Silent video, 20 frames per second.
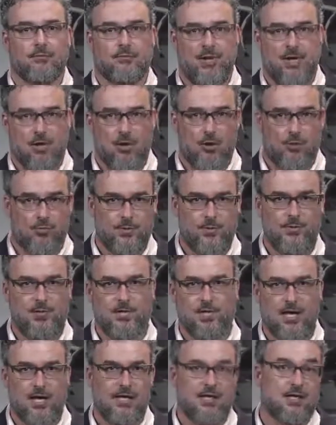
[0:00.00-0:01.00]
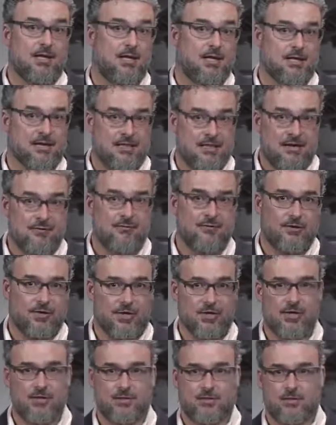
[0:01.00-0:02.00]
be open to the idea, and
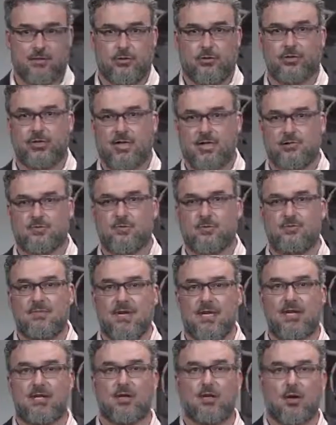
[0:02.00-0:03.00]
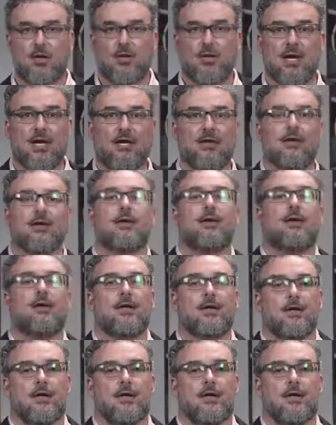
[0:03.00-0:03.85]
definitely consult the HP Media Locator,